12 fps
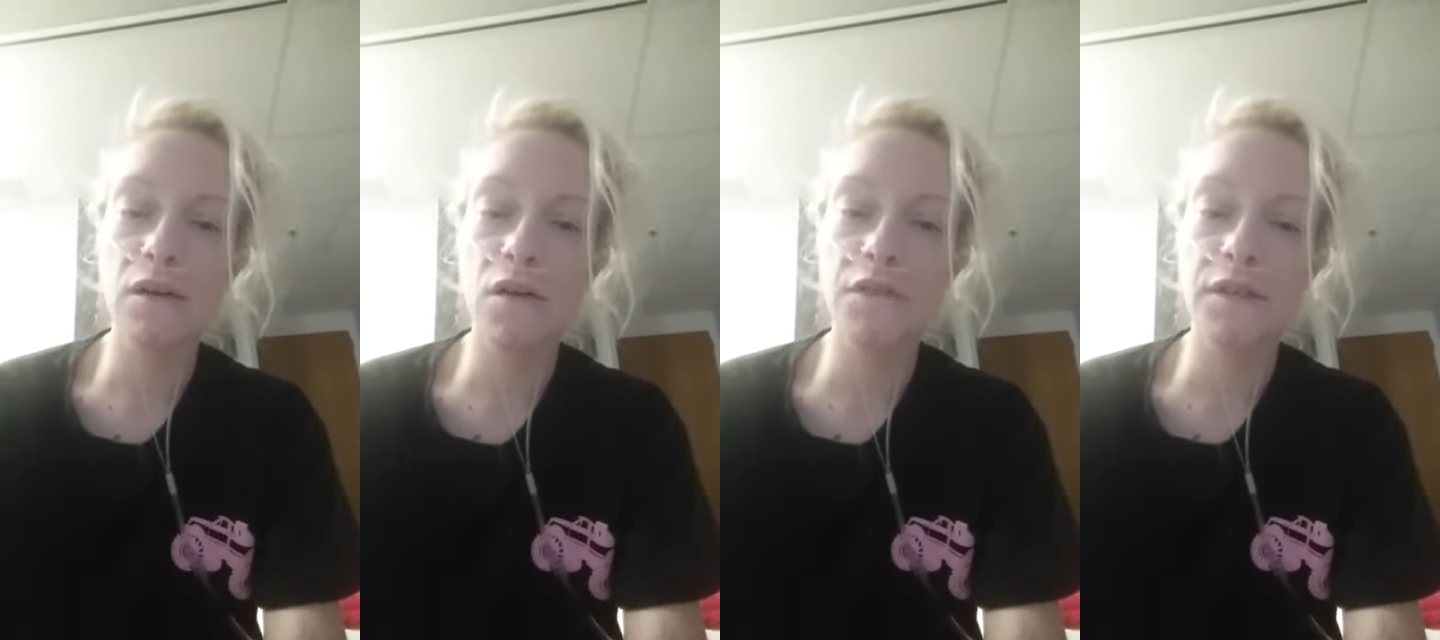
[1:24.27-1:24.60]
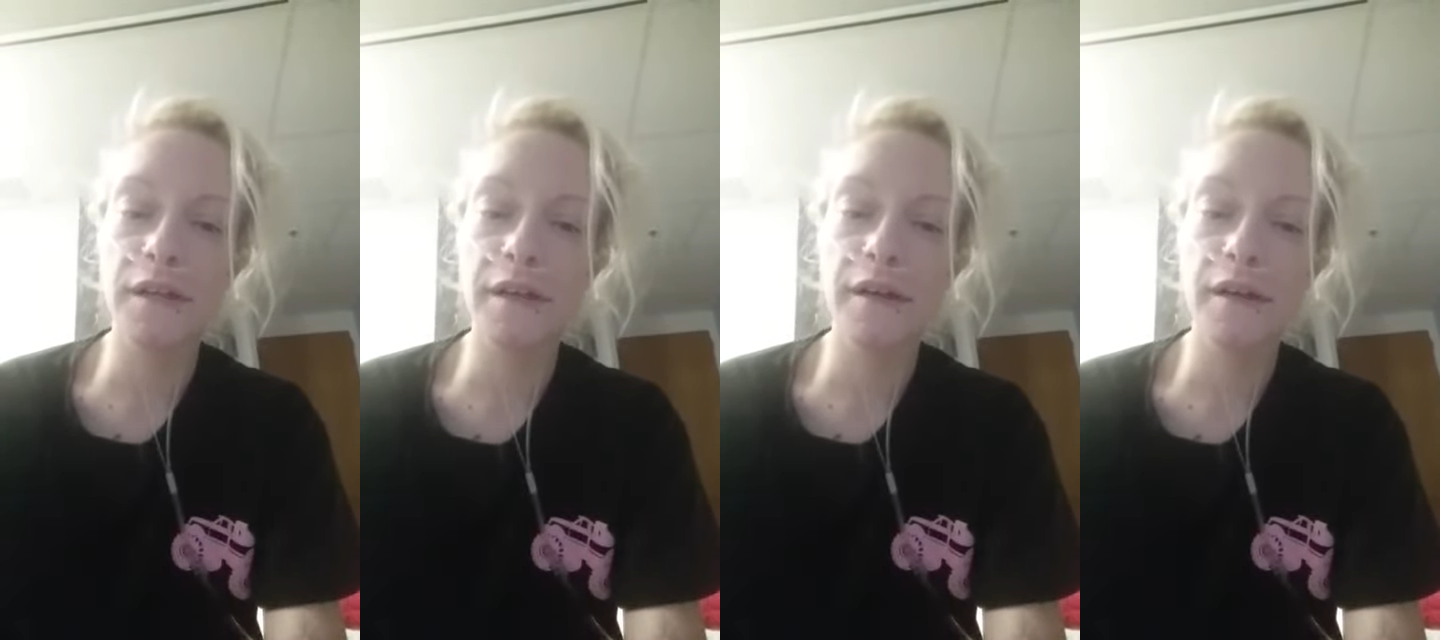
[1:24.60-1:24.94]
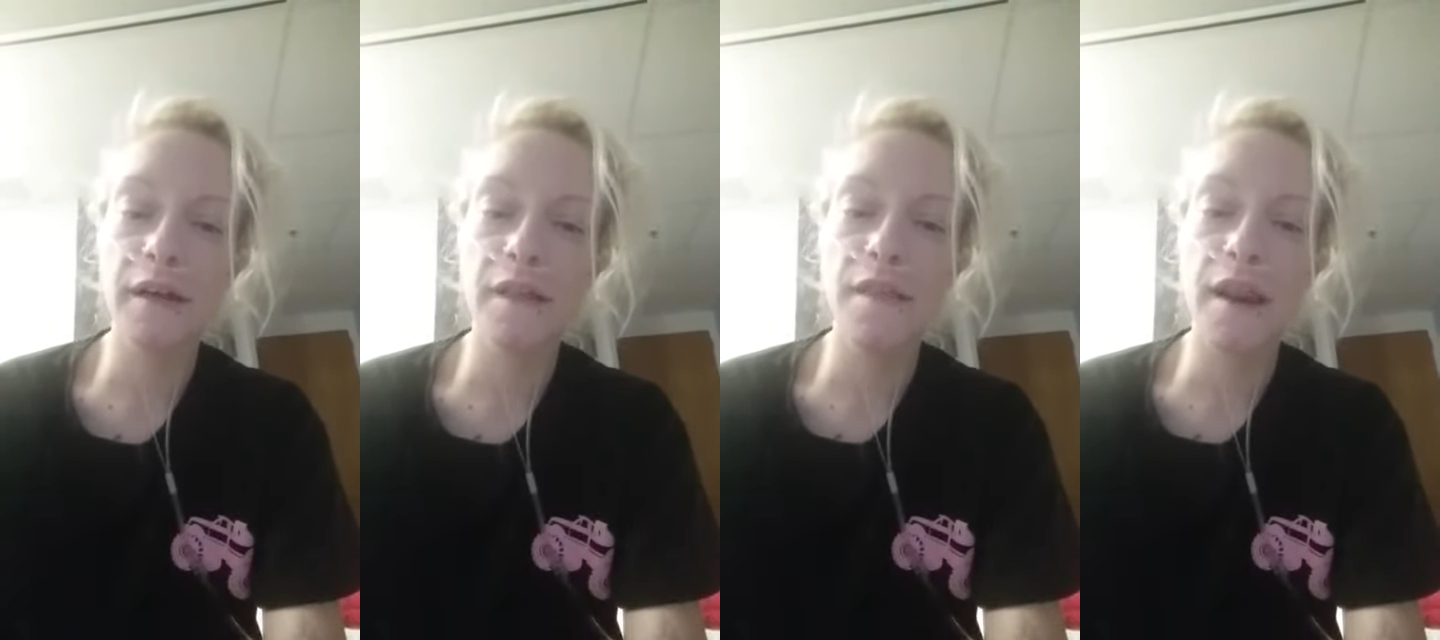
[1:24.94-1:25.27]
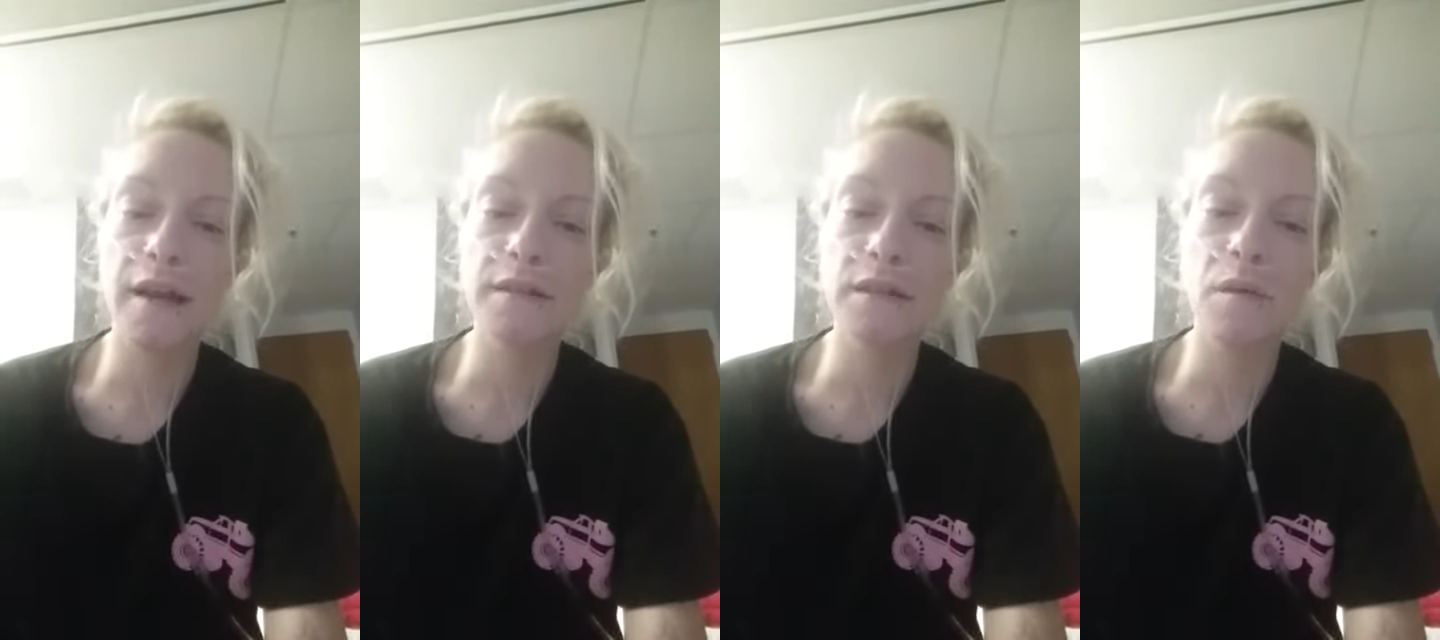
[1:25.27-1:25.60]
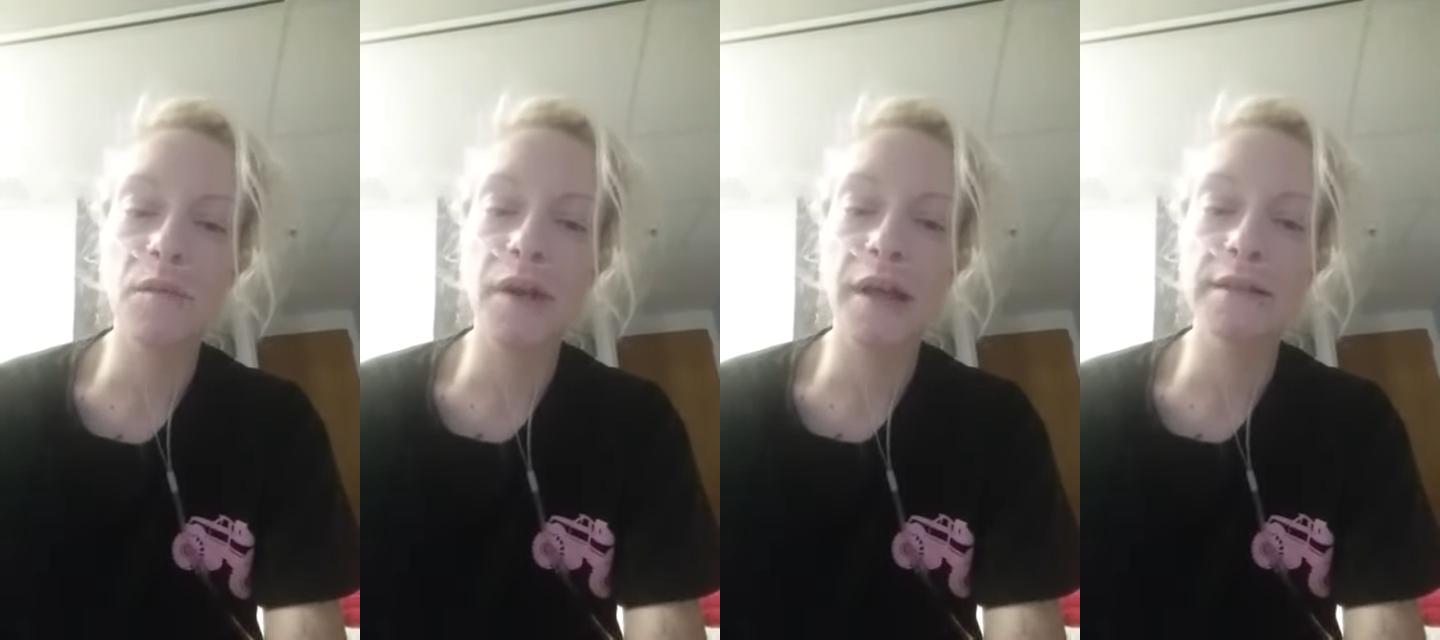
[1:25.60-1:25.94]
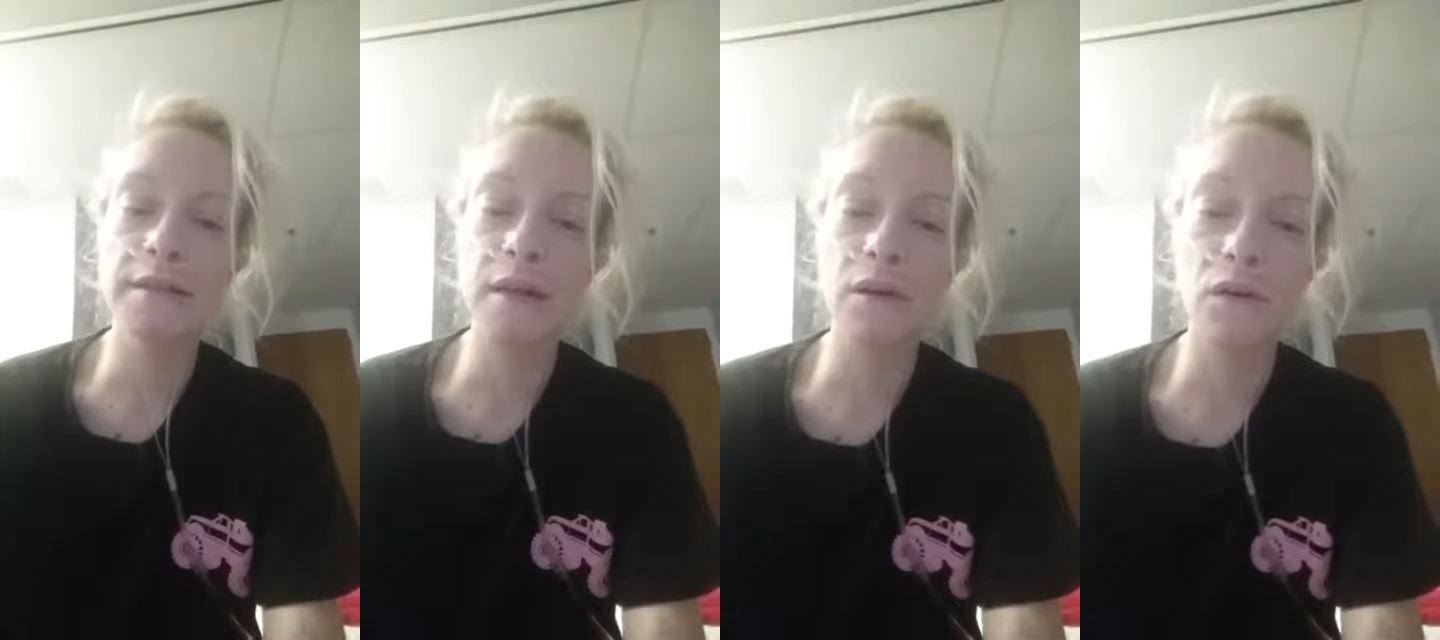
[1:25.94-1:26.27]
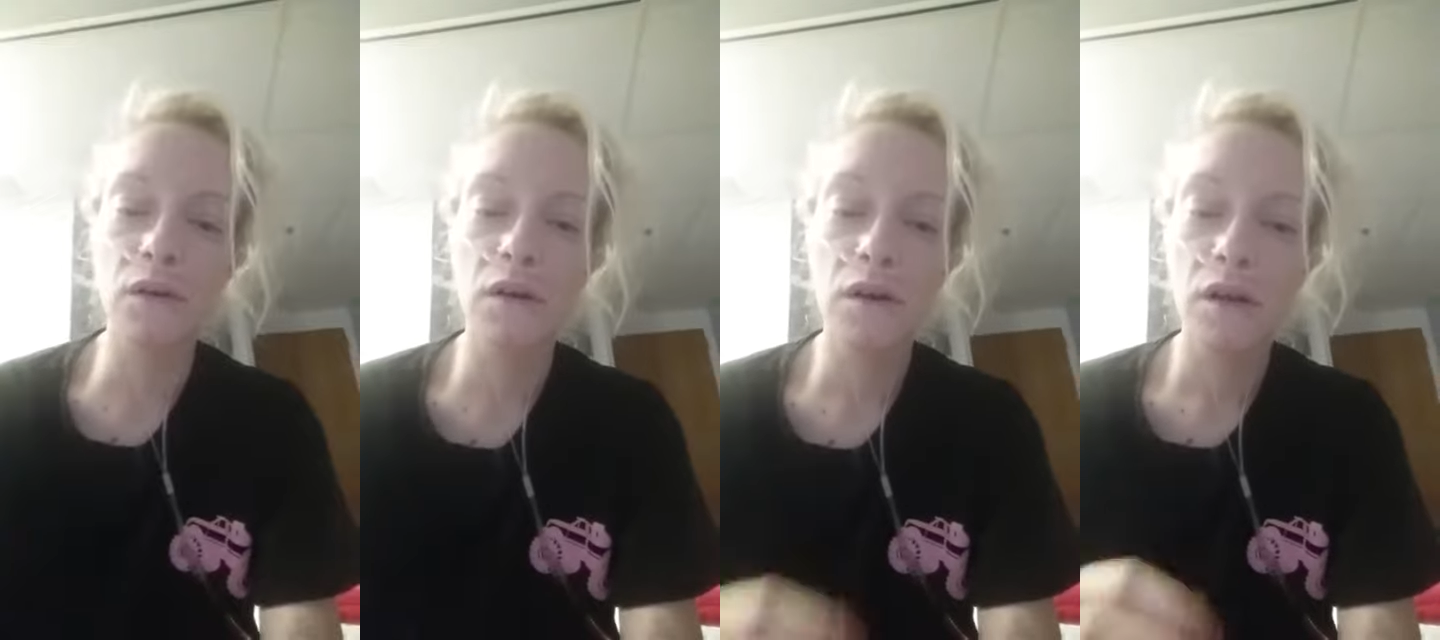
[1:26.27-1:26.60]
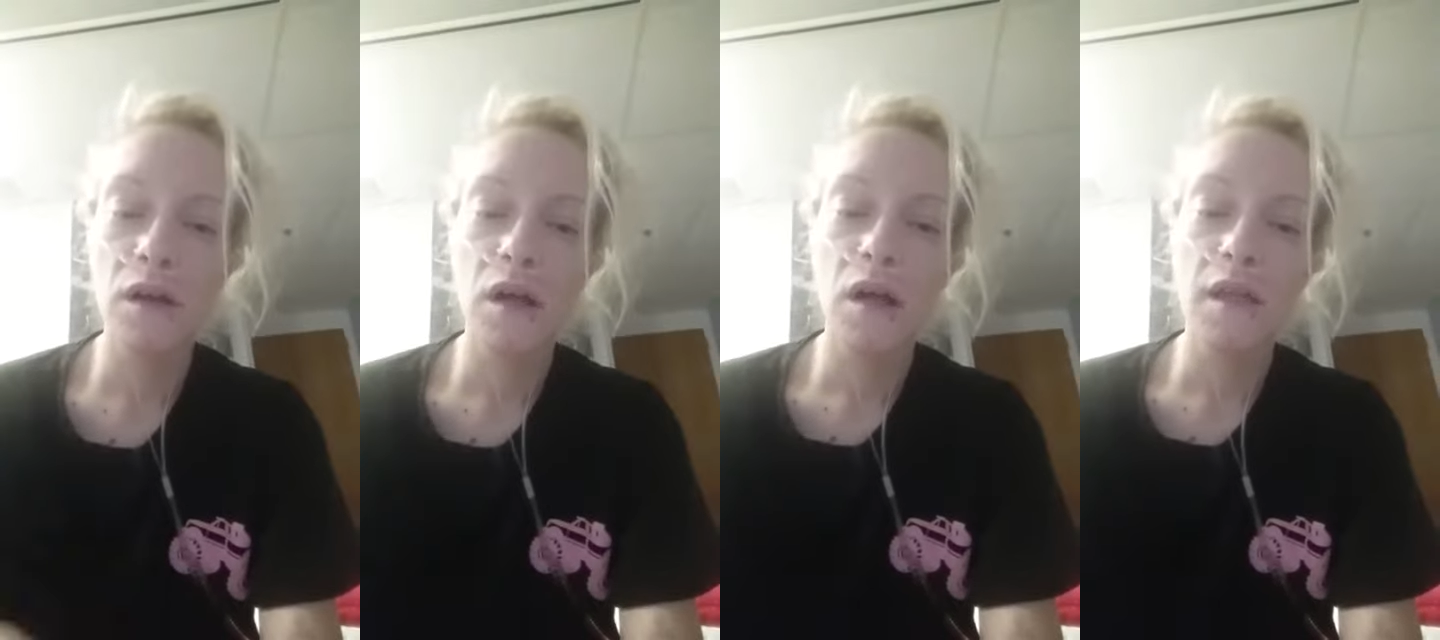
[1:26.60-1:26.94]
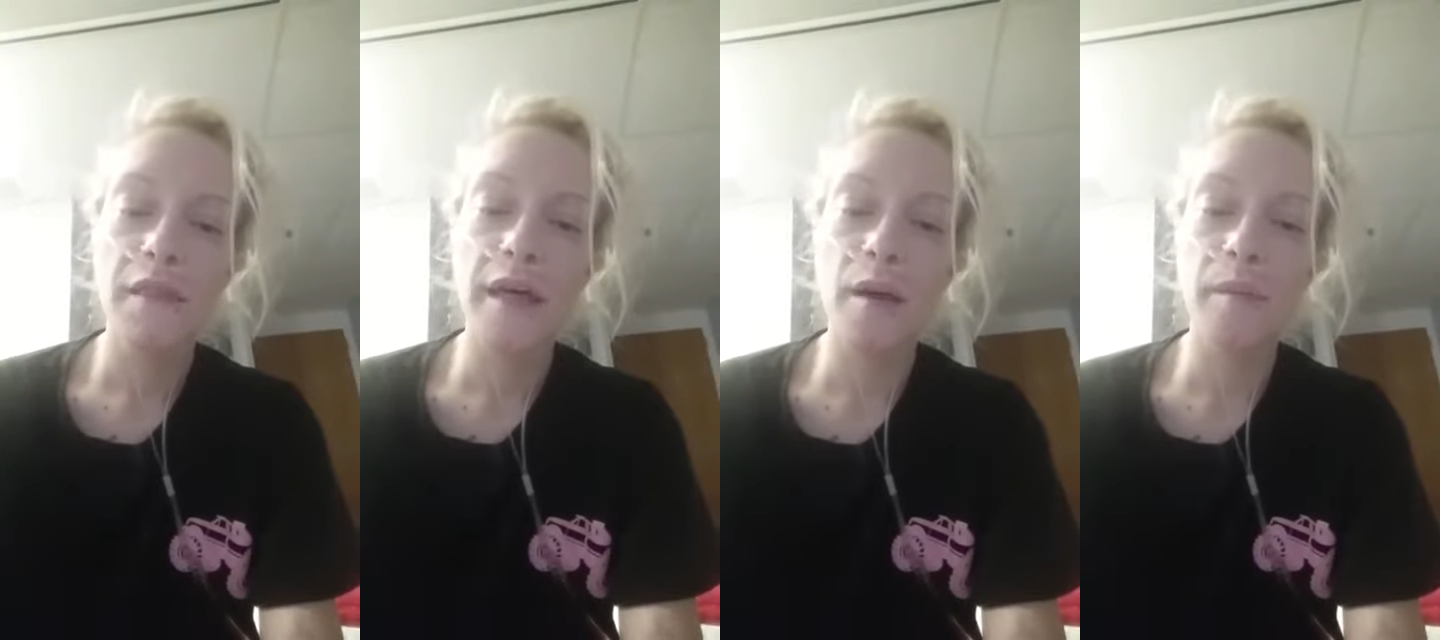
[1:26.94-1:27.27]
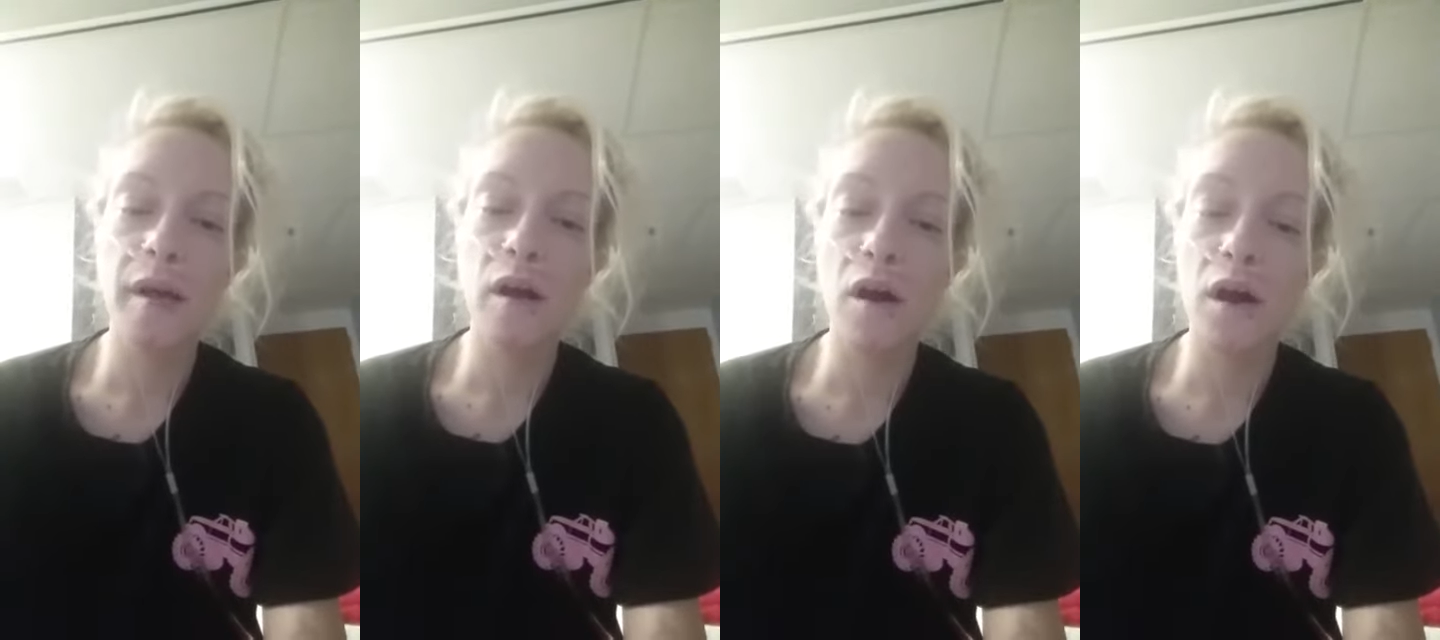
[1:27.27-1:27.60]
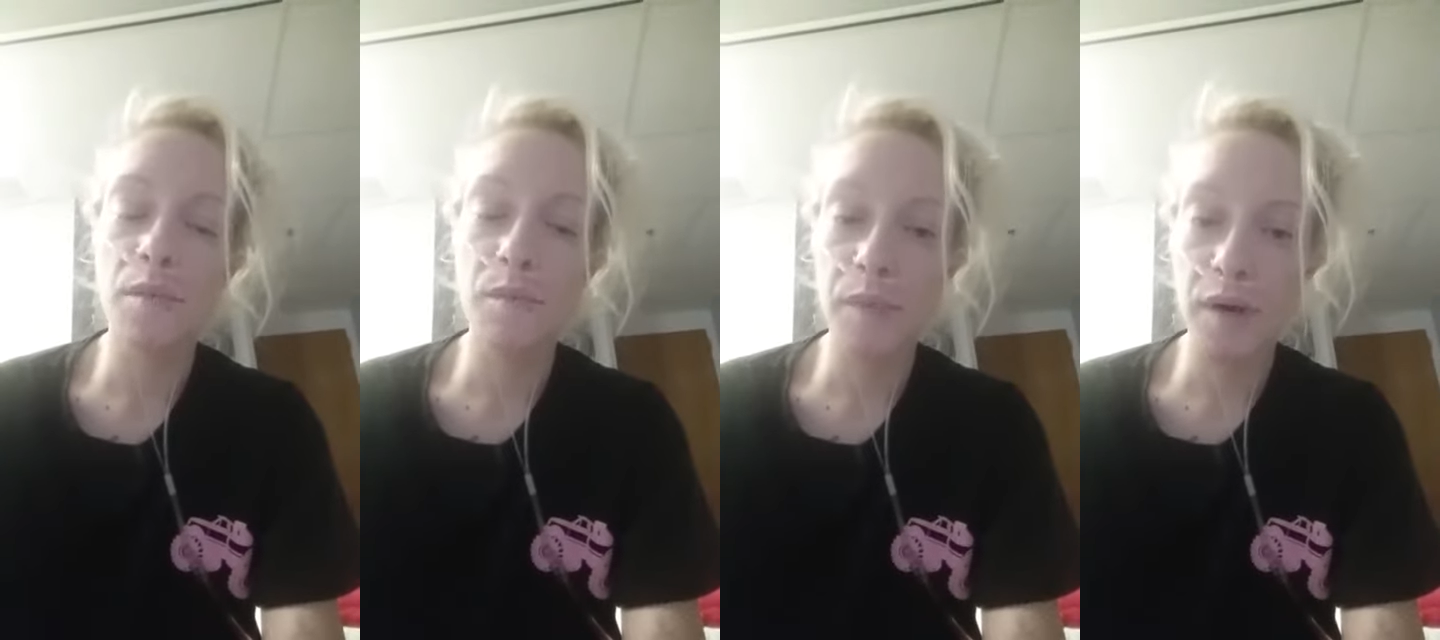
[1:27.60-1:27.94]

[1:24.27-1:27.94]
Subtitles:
Hopefully in the next couple days that'll be gone.